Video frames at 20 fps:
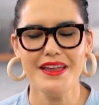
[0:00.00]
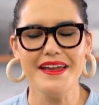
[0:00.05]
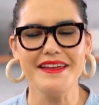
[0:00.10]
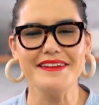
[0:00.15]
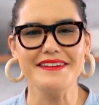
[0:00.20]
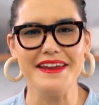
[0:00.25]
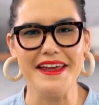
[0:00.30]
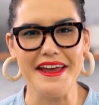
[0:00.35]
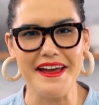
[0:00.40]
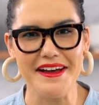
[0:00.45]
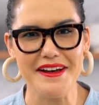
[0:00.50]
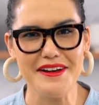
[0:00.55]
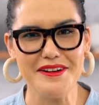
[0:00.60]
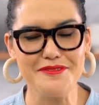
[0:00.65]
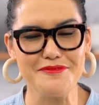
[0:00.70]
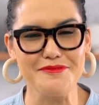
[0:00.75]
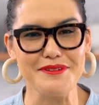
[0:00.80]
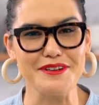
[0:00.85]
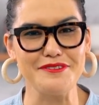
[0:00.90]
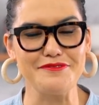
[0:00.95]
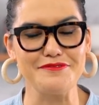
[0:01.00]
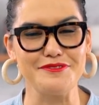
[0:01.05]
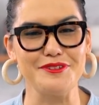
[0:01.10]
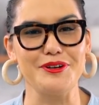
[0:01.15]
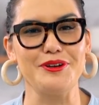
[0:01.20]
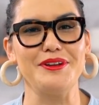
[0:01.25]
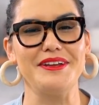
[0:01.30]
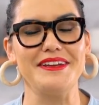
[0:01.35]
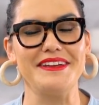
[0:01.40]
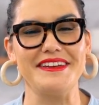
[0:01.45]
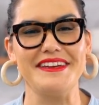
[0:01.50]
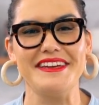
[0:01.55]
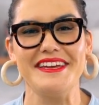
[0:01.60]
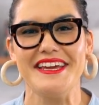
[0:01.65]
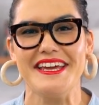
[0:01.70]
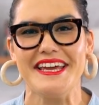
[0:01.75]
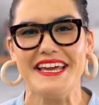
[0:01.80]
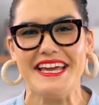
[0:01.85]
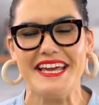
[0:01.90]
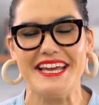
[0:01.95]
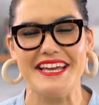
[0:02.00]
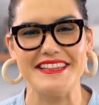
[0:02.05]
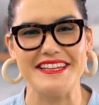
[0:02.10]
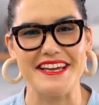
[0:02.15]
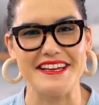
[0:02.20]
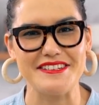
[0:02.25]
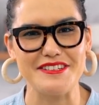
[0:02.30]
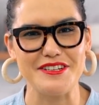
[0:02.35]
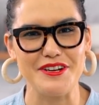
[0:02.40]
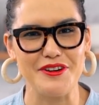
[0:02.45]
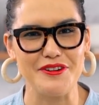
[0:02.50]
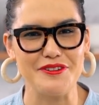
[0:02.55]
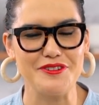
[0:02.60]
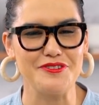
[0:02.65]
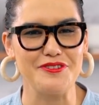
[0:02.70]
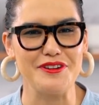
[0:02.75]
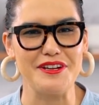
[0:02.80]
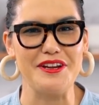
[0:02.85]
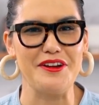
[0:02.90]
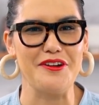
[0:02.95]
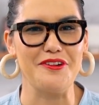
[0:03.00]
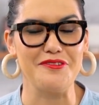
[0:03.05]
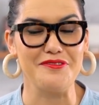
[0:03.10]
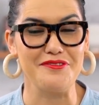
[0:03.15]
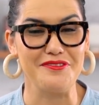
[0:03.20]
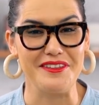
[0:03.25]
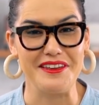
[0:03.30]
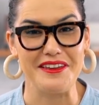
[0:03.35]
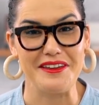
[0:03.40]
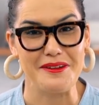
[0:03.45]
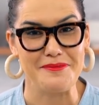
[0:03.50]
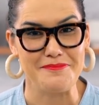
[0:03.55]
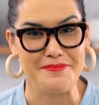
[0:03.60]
And now we're floating in that territory of the